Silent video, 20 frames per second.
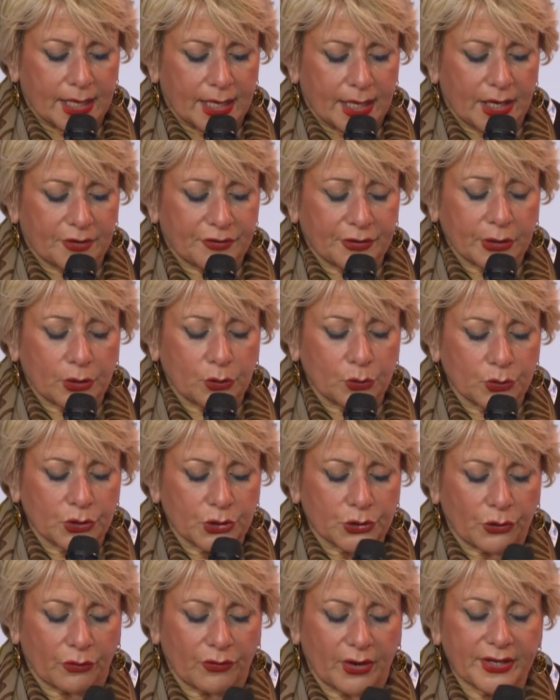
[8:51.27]
It included
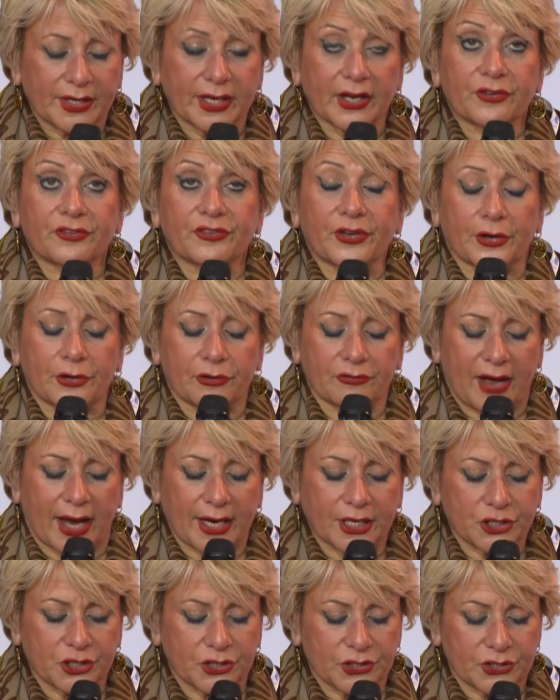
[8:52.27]
already a set of
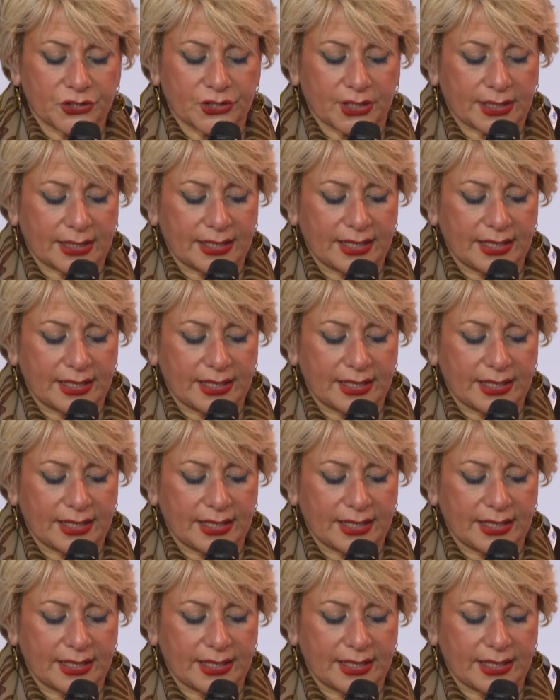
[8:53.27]
actions that